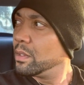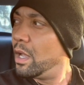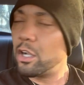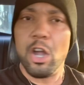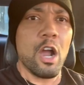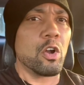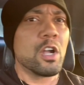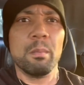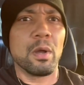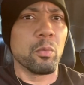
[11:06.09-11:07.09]
a car will
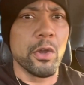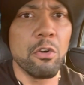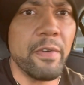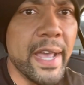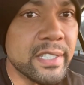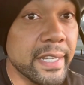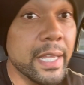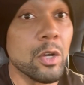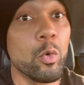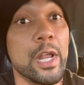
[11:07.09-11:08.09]
come up real fast and
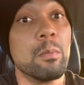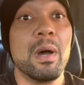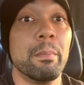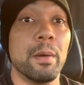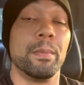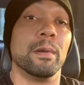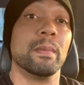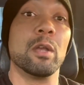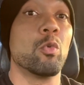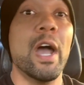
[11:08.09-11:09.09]
get right on my bumper
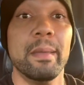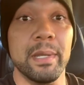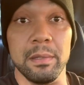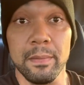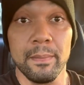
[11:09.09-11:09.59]
and ride me.